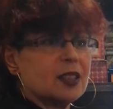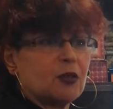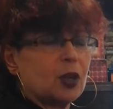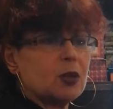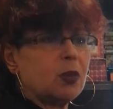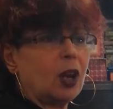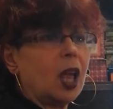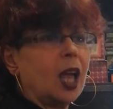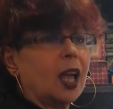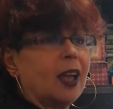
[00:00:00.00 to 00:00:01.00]

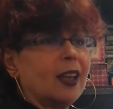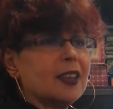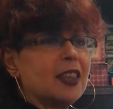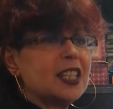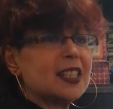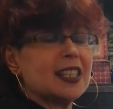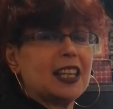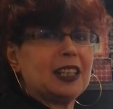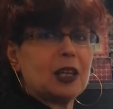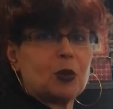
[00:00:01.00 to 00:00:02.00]
incredible. this
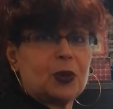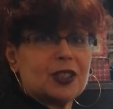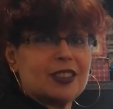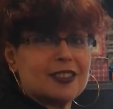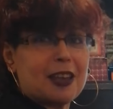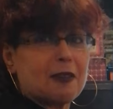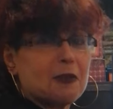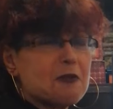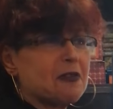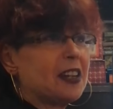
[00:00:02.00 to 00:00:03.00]
liquid
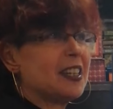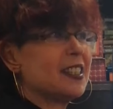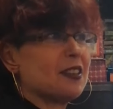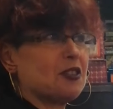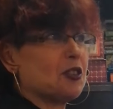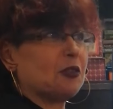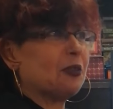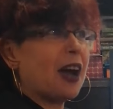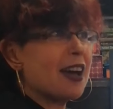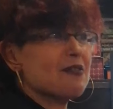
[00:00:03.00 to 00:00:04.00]
sacrifice
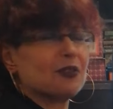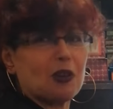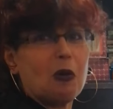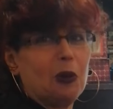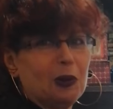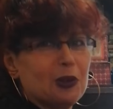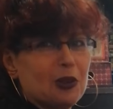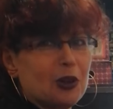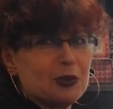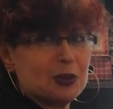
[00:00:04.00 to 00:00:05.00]
survived all
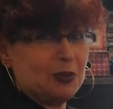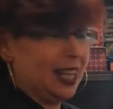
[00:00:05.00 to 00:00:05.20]
those